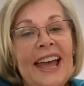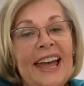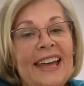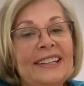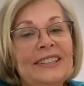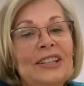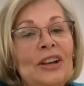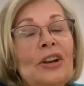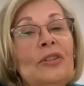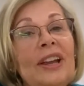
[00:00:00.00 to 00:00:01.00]
And
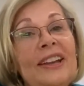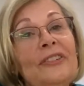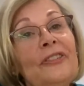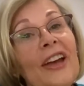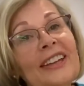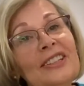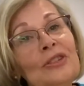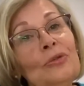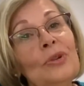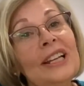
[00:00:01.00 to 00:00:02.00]
in fact,
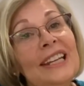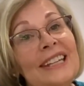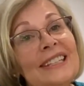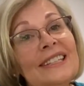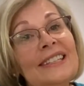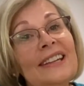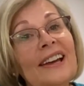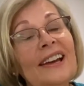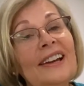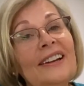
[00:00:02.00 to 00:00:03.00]
it released
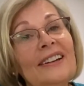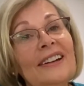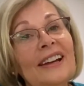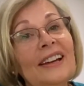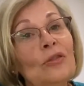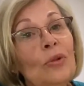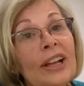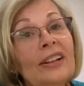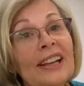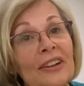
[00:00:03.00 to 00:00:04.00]
a
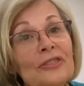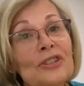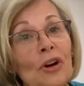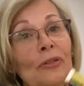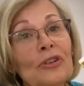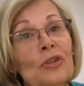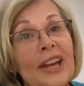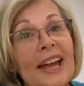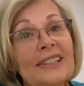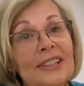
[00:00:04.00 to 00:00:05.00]
real gift of
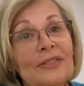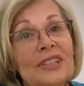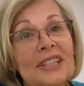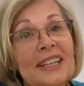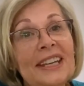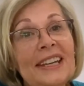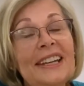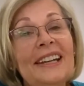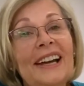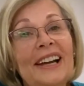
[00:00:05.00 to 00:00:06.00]
creativity
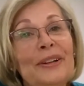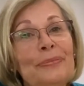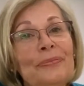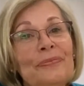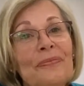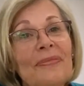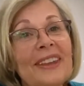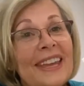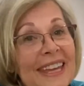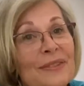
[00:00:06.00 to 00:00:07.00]

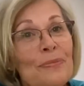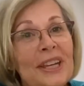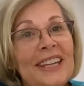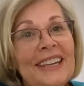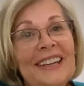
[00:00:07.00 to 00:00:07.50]
in me